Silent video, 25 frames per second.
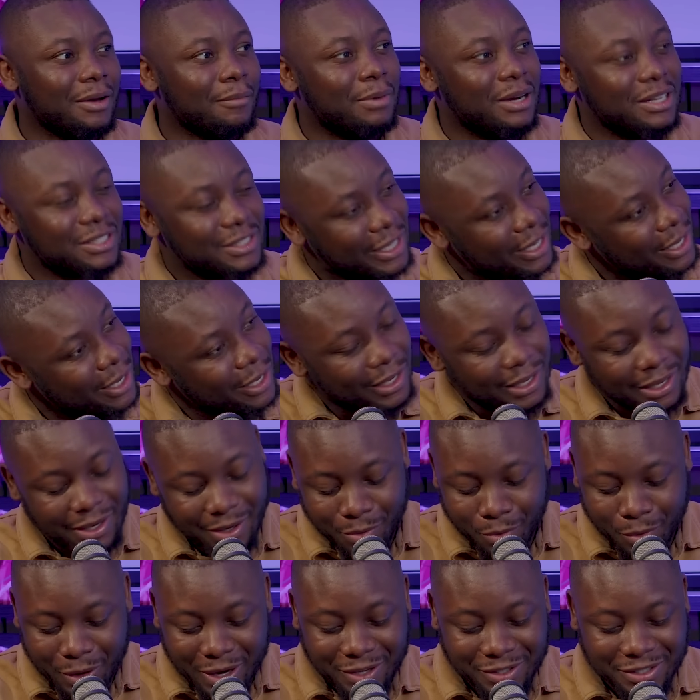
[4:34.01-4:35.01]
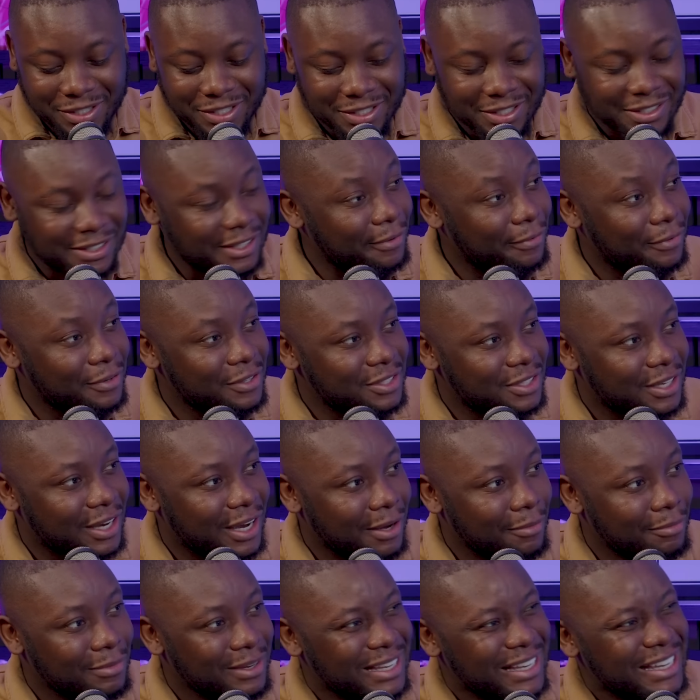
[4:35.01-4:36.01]
But I'll tell you what else is a different
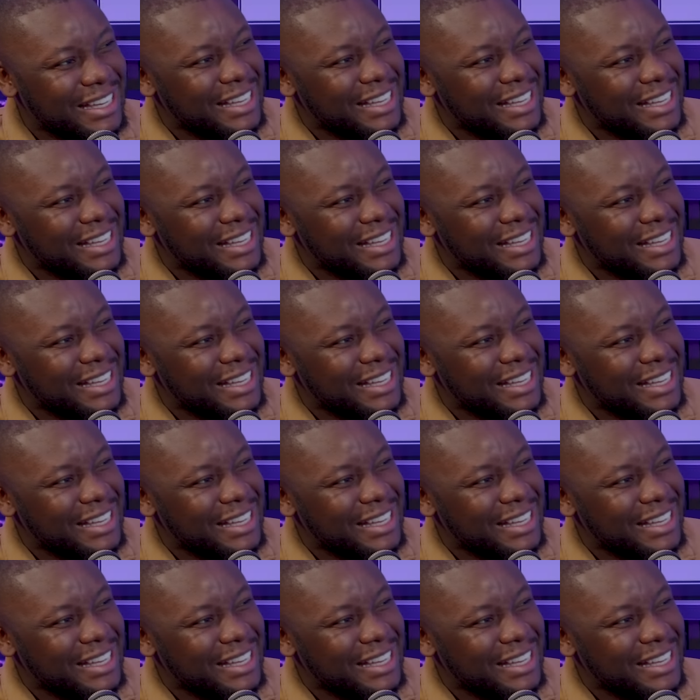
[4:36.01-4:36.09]
time.